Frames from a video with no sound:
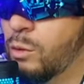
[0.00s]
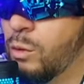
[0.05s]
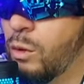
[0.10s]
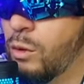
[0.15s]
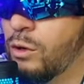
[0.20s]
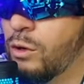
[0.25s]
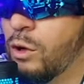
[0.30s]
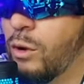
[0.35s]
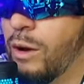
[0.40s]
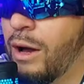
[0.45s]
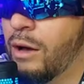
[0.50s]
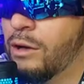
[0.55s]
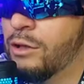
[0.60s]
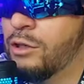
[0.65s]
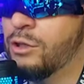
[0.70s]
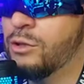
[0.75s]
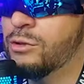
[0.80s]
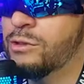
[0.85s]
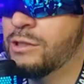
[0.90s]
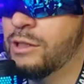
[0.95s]
won't know how to
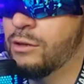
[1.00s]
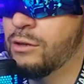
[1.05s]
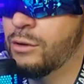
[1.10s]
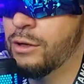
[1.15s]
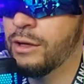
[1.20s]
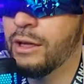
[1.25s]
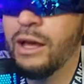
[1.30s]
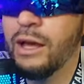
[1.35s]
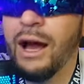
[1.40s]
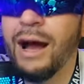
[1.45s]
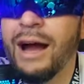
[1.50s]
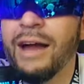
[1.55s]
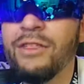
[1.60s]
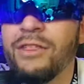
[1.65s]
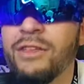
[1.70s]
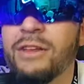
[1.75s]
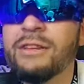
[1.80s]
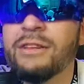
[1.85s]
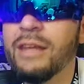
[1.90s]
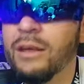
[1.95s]
use Henry. I
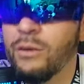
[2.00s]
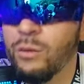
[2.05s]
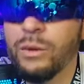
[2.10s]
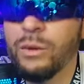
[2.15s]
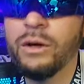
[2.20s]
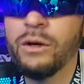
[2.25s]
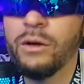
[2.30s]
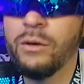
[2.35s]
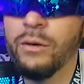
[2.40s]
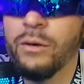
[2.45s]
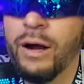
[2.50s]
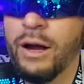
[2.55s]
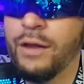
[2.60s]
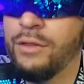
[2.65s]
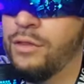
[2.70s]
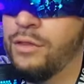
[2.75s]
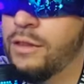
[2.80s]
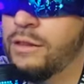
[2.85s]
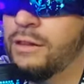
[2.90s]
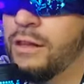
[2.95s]
think they will. I
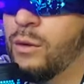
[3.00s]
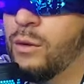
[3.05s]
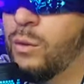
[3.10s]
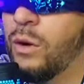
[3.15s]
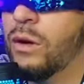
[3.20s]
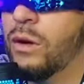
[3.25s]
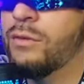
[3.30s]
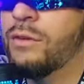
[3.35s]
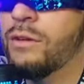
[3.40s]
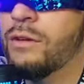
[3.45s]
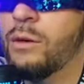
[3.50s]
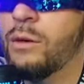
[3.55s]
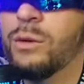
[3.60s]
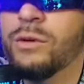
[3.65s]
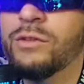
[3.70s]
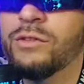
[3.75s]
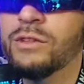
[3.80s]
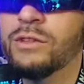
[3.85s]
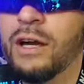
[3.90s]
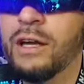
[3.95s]
don't think they would
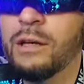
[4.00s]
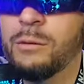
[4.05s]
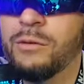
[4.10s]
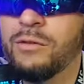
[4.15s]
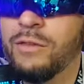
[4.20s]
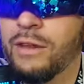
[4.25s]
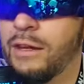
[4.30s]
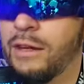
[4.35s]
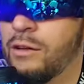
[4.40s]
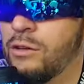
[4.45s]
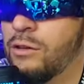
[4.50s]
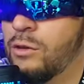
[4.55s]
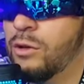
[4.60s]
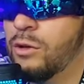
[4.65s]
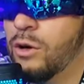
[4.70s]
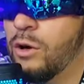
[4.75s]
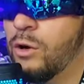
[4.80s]
have signed him if they didn't do their